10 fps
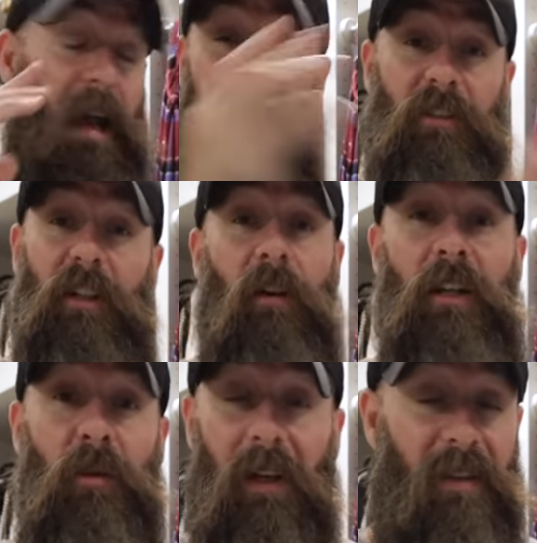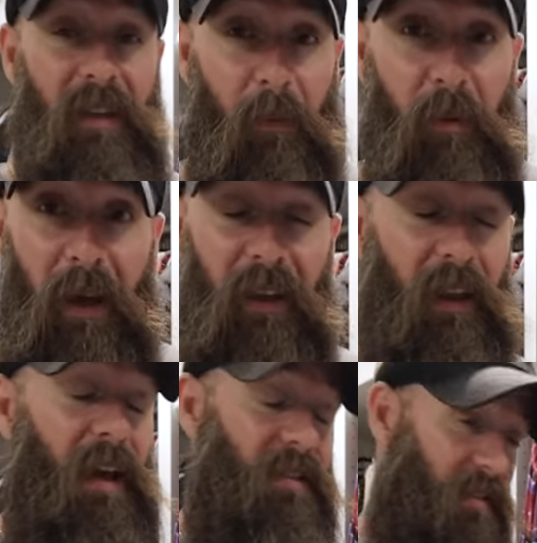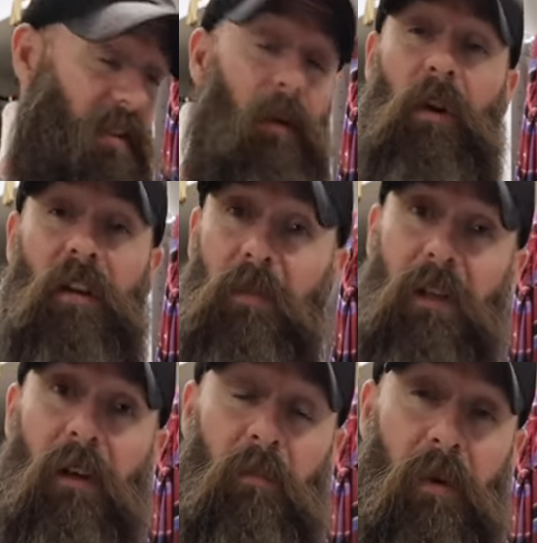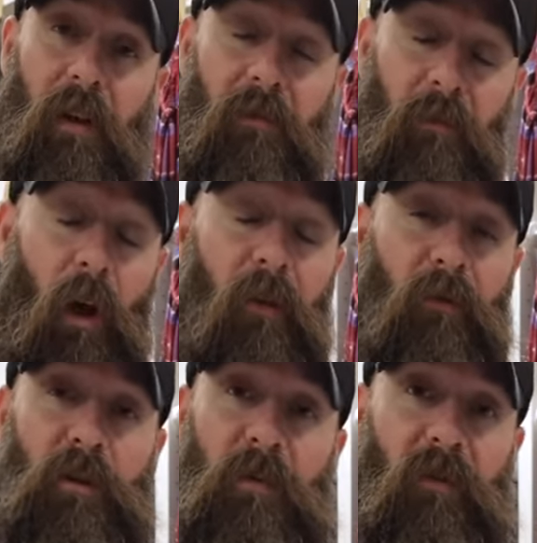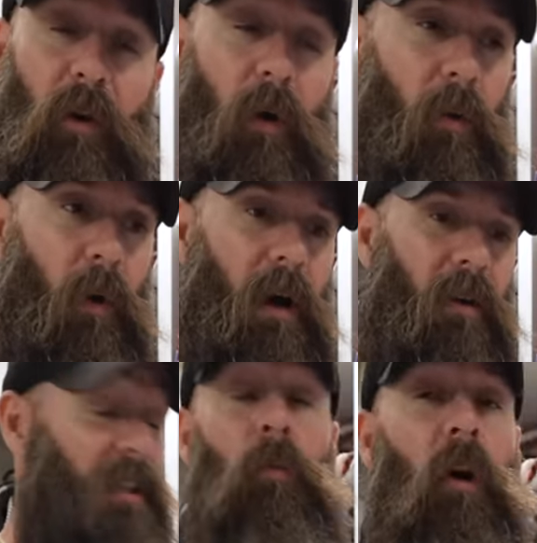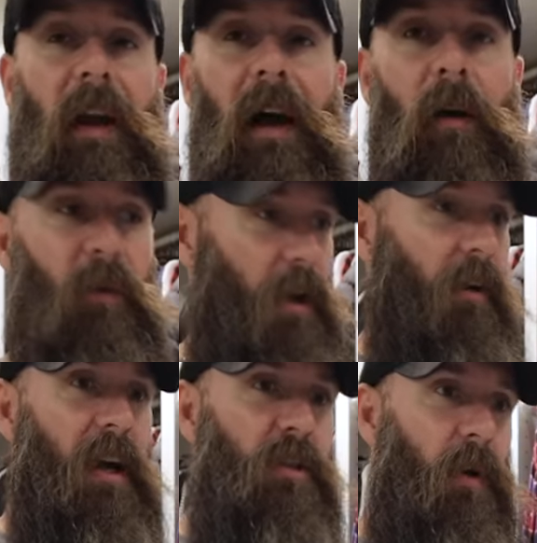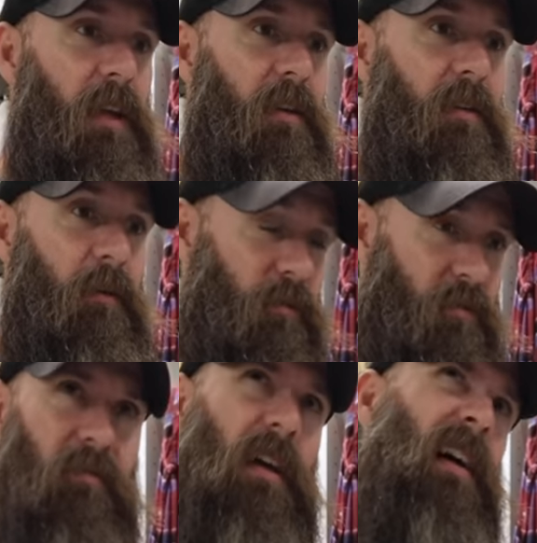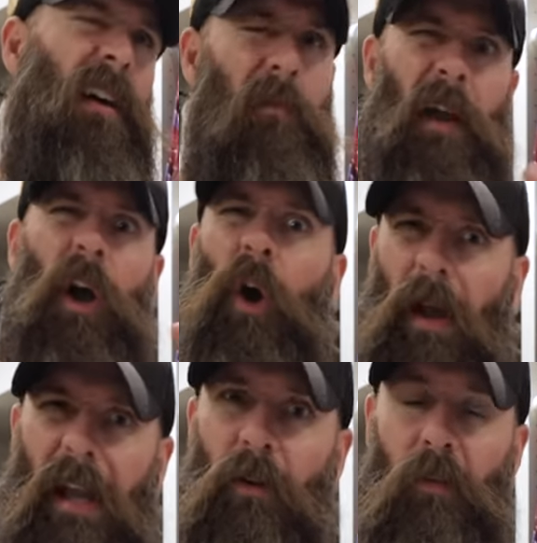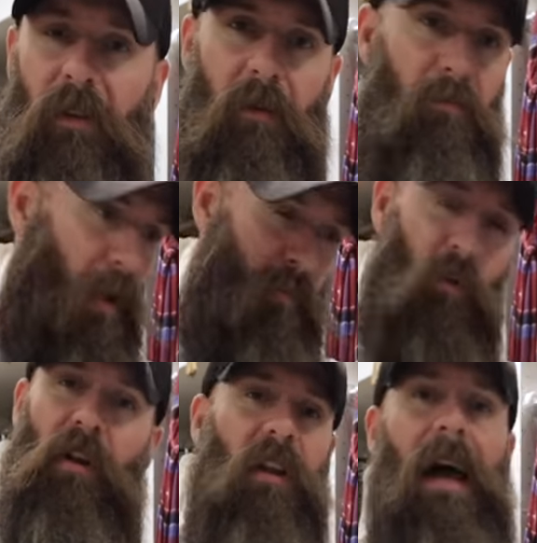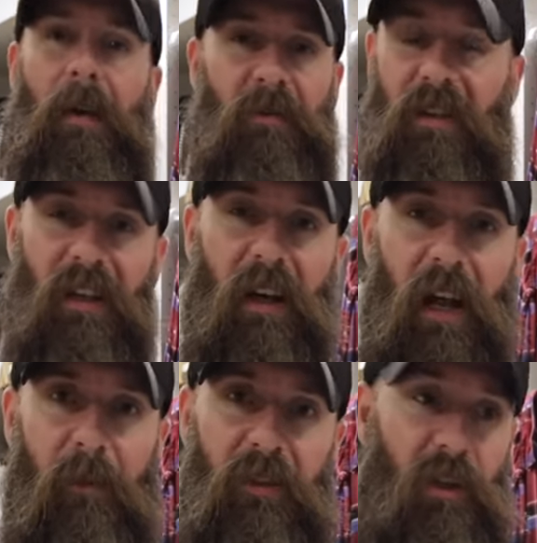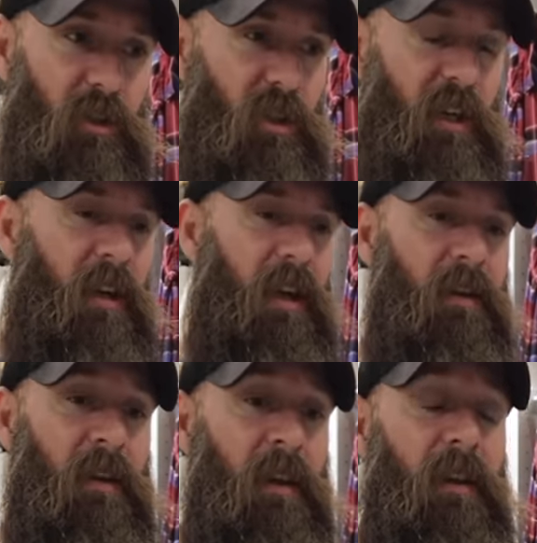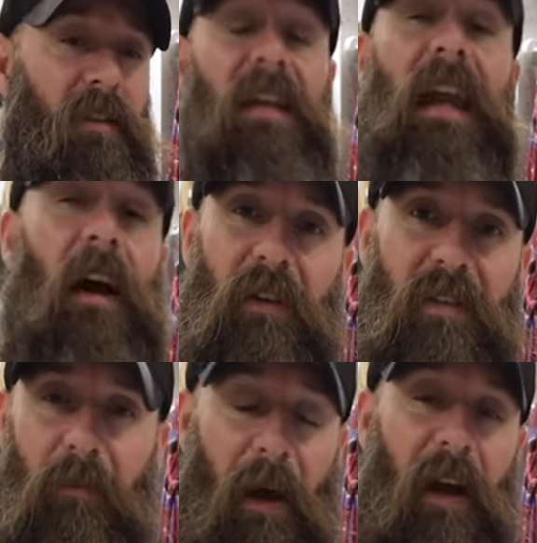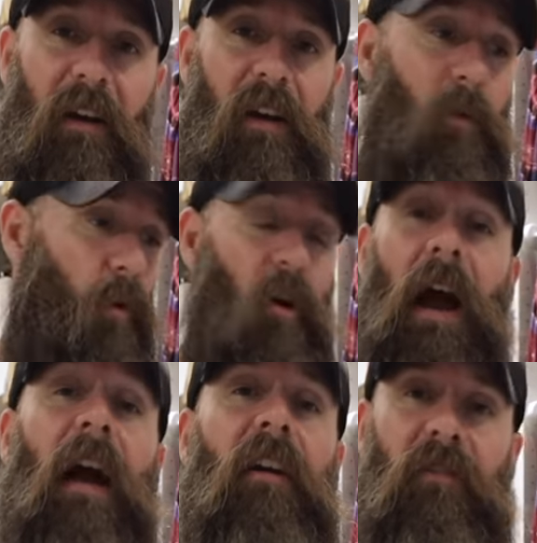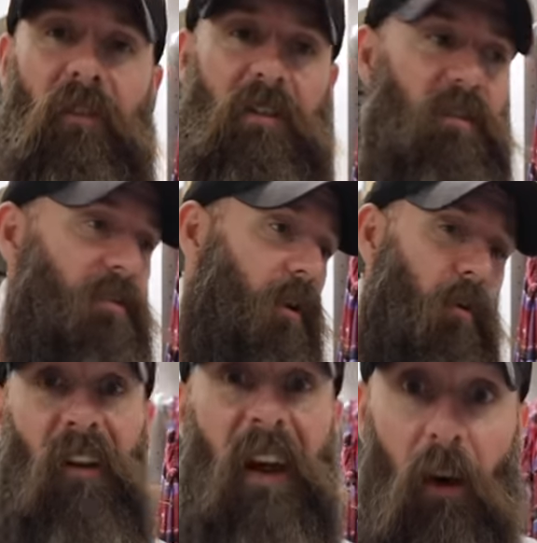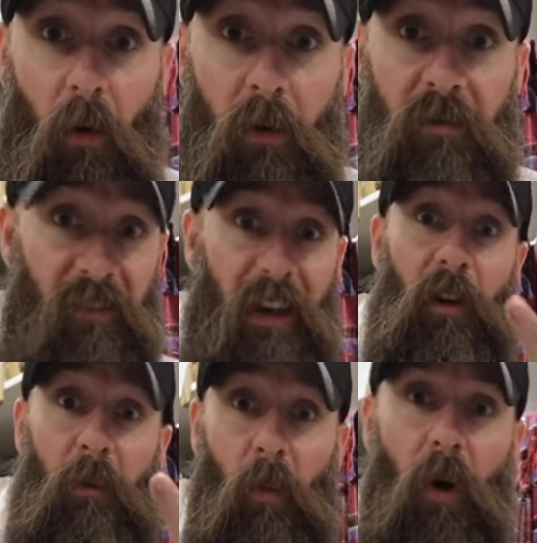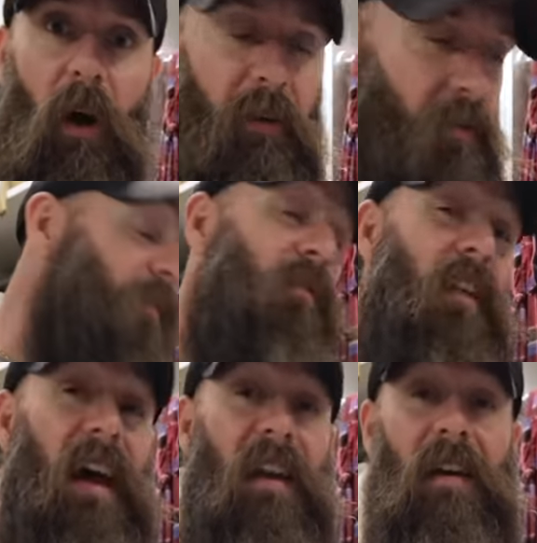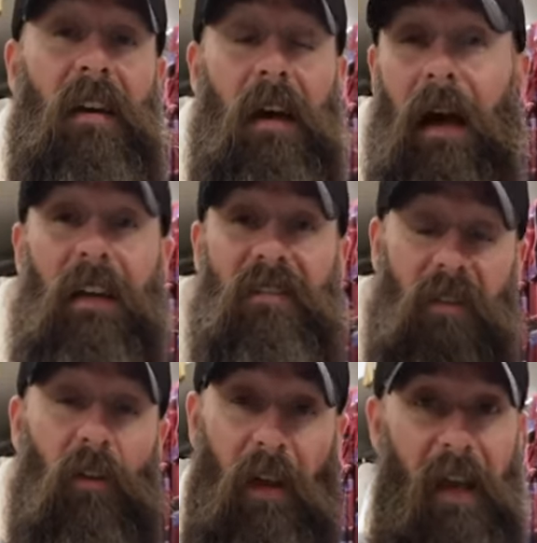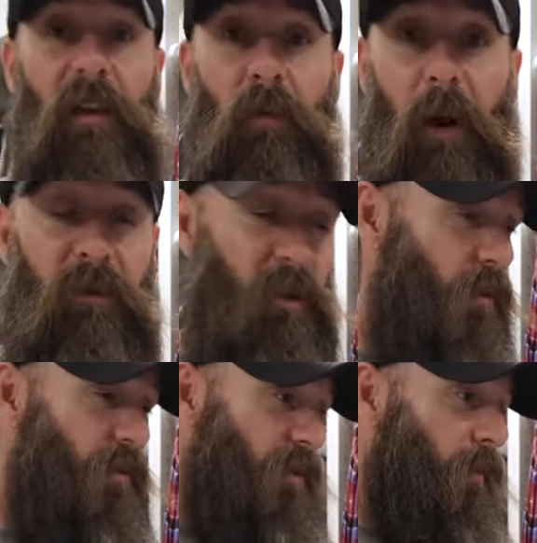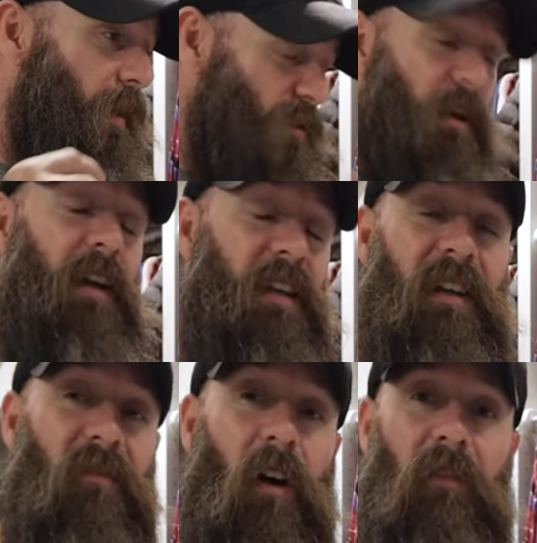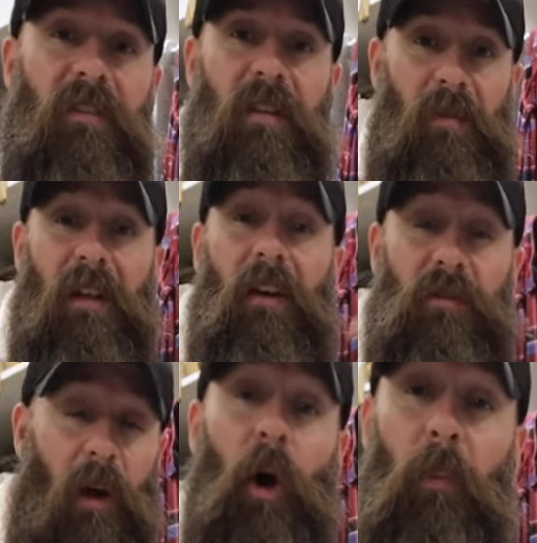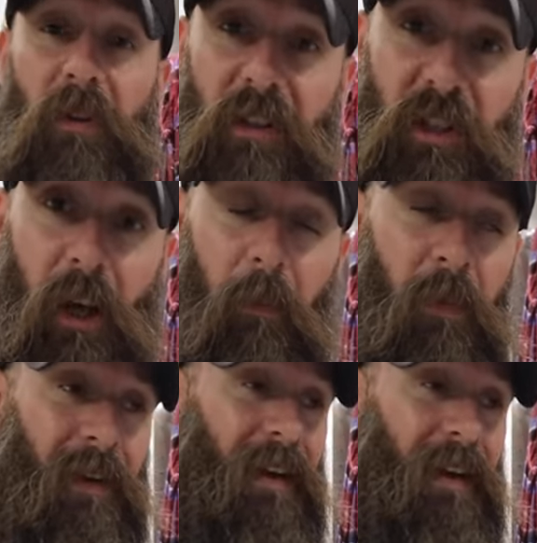I actually graduated top of my class because I wanted to be up in law enforcement for quite a while. Didn't work out when I graduated. It was uh, about 08 when the bubble collapsed and the economy took a shit and the counties in my area were on hiring freezes. So fail, fail number one. After that, I still hated what I was doing. So I tried to get involved in something else. So I opened a gym.